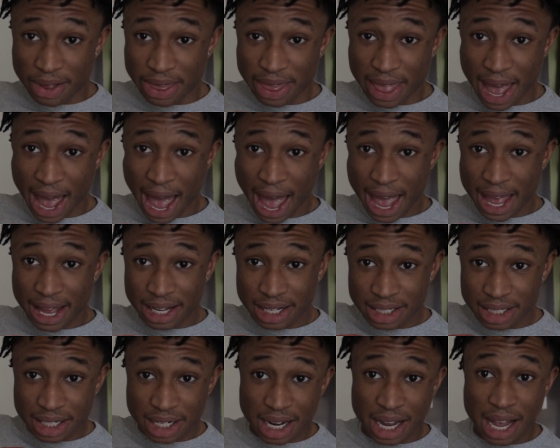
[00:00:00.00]
that
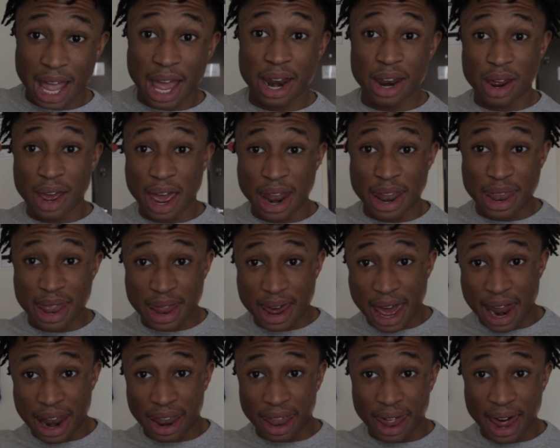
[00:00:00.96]
and
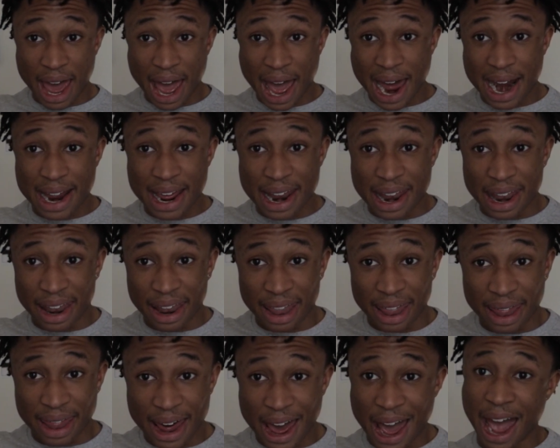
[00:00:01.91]
that
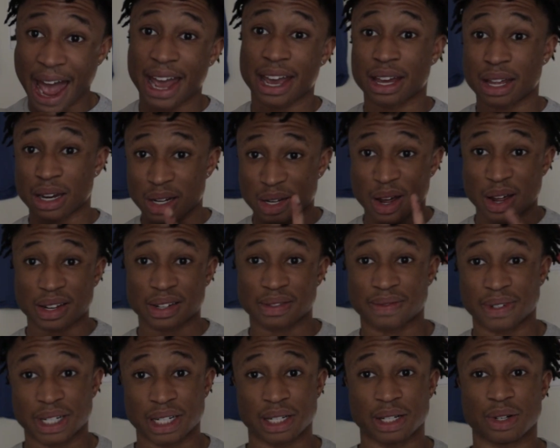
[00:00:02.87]
in another
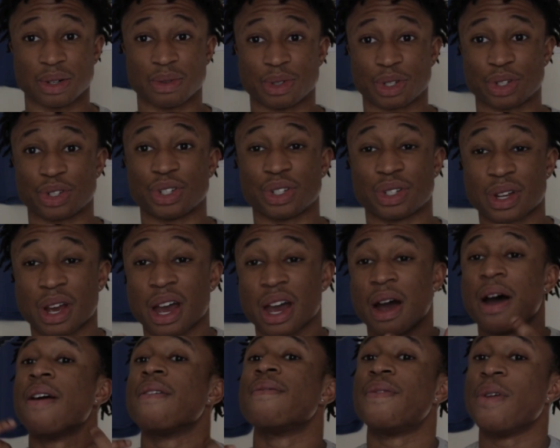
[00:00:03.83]
video. So just
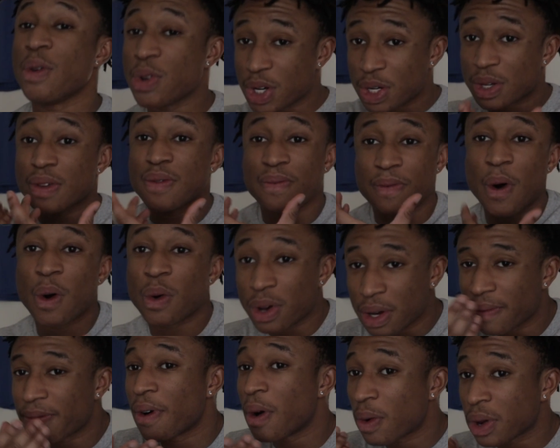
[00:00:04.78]

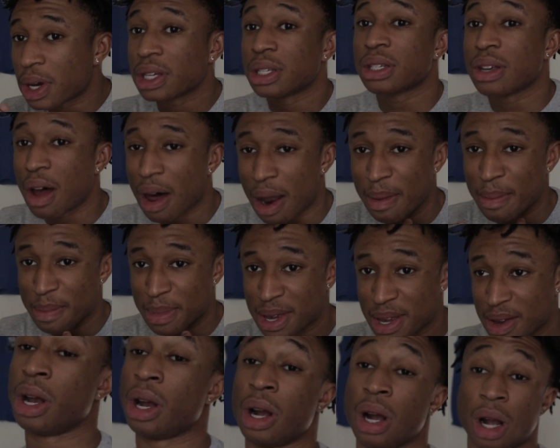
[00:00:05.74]
focus on me.
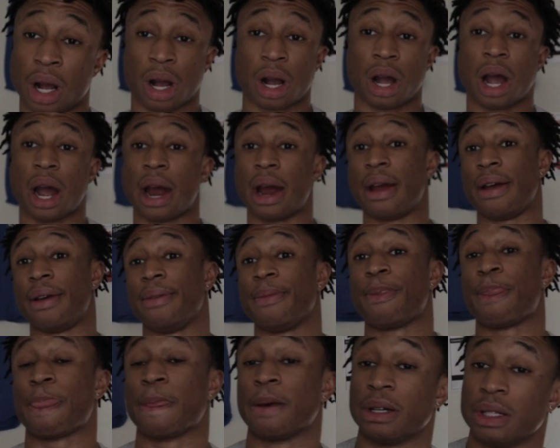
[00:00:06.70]
All right.
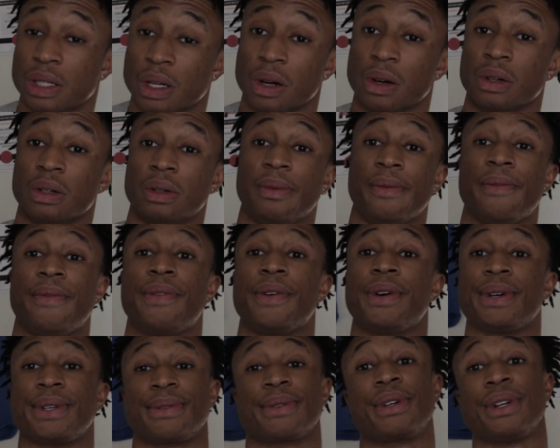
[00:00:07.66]
So
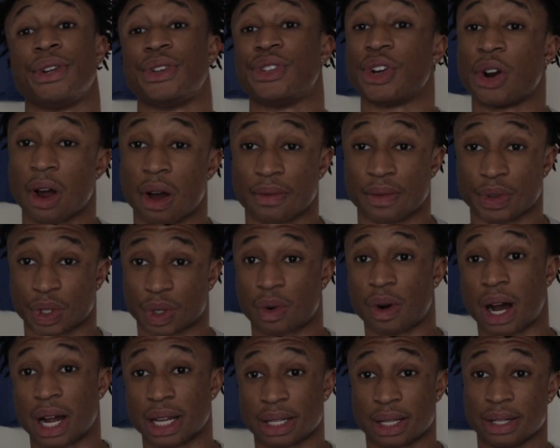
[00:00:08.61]
first, we're gonna start off with
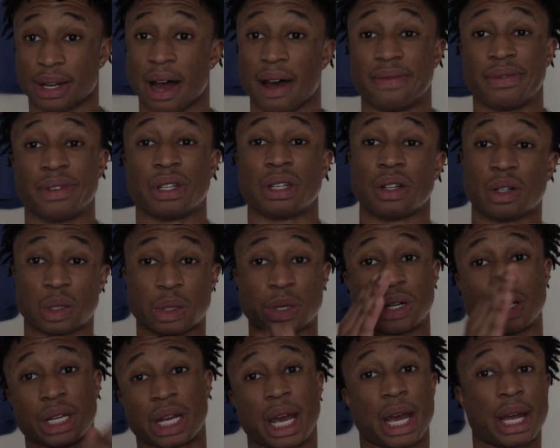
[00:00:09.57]
squats, and obviously the order
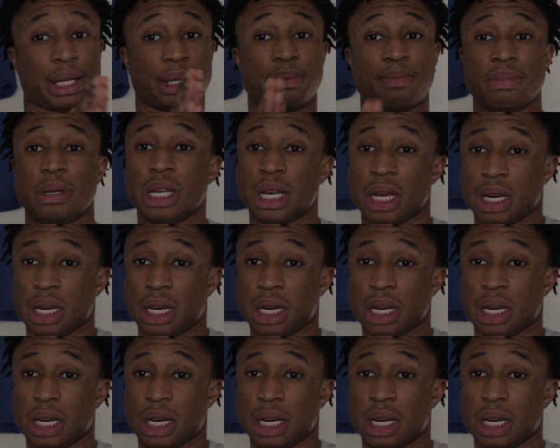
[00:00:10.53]
is SPD.